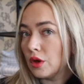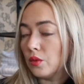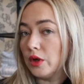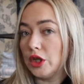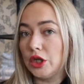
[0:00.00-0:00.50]

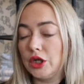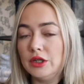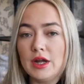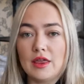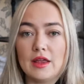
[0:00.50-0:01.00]
will
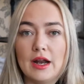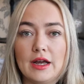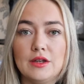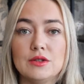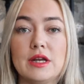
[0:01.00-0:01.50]
learn that
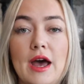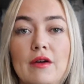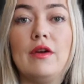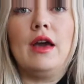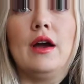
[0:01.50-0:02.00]
I used to
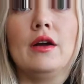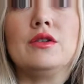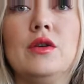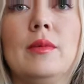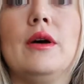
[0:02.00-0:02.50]
have hair
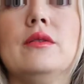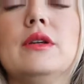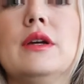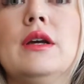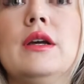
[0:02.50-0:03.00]
to about
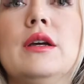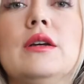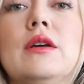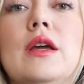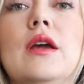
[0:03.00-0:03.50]

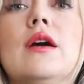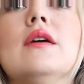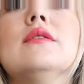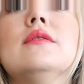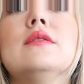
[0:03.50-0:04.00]

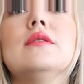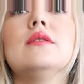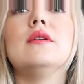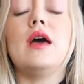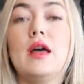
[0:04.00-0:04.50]
here,
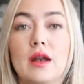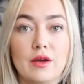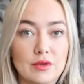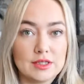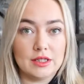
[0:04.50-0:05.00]
and
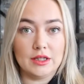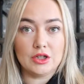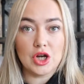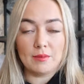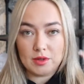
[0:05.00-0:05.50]
I
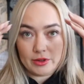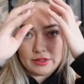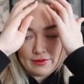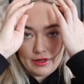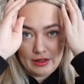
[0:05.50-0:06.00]
recently chopped
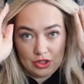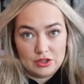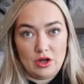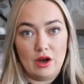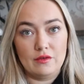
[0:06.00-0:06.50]
about 7
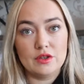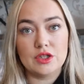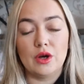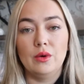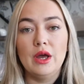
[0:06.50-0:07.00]
inches off.
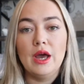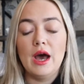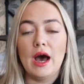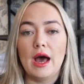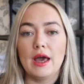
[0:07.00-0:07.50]
So
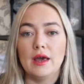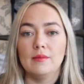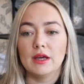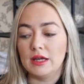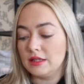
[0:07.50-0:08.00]

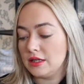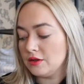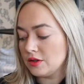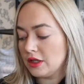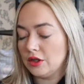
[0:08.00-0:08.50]
I'm
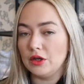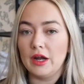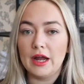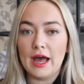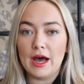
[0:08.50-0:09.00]
continuously
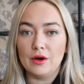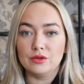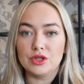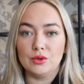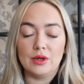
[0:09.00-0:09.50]
learning how
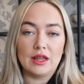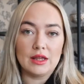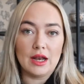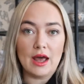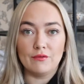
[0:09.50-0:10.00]
to get
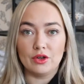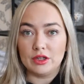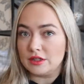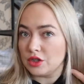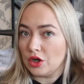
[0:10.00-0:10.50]
that
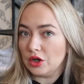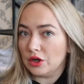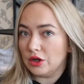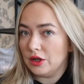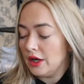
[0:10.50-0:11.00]
effortless
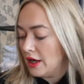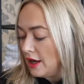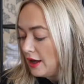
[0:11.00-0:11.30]
curl.